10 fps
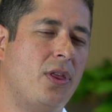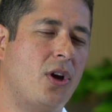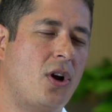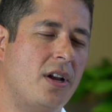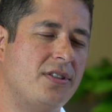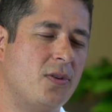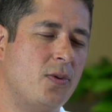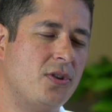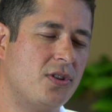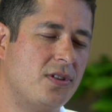the
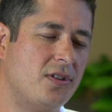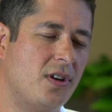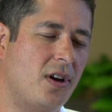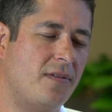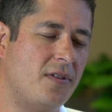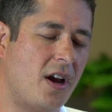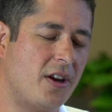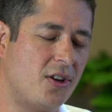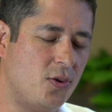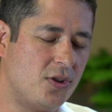consequences of
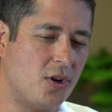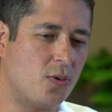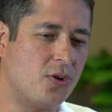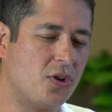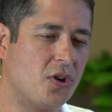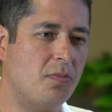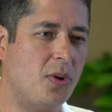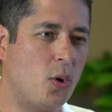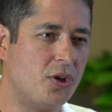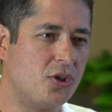not using original
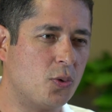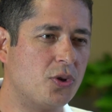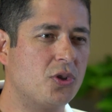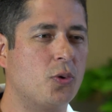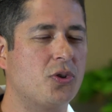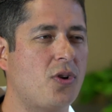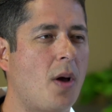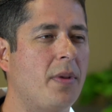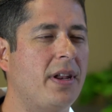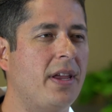components to restore
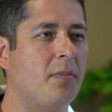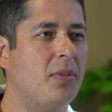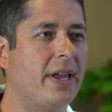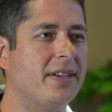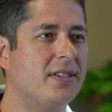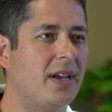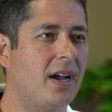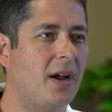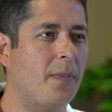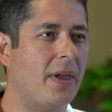Straumann implants,
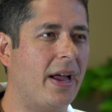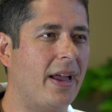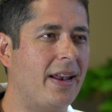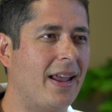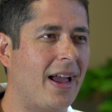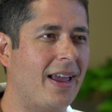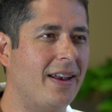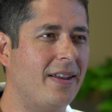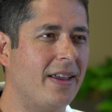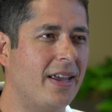um, I'd,
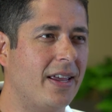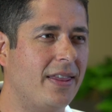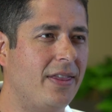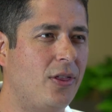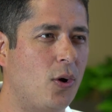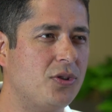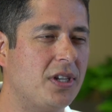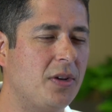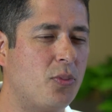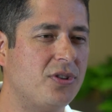I'd,
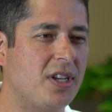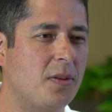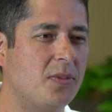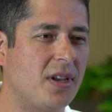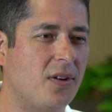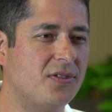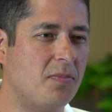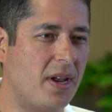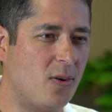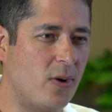those can present themselves
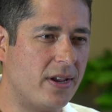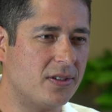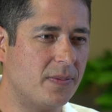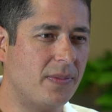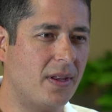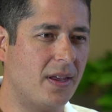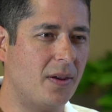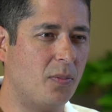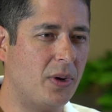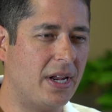in many ways.
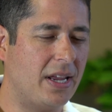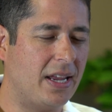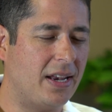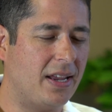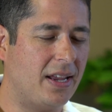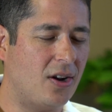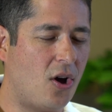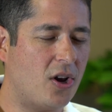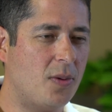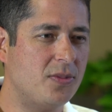Um, but it, it, it,
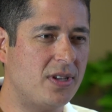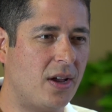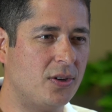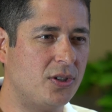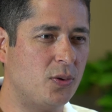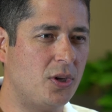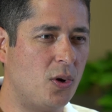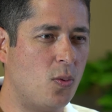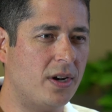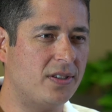all comes down to you
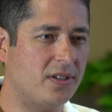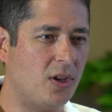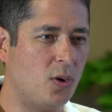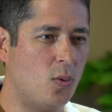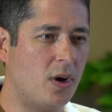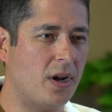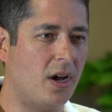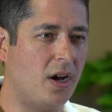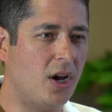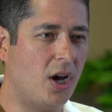don't want, you don't want
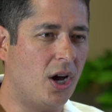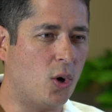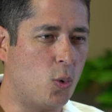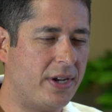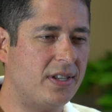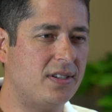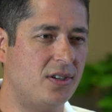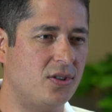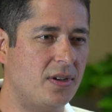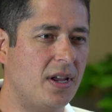a, a quick
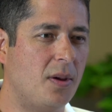decision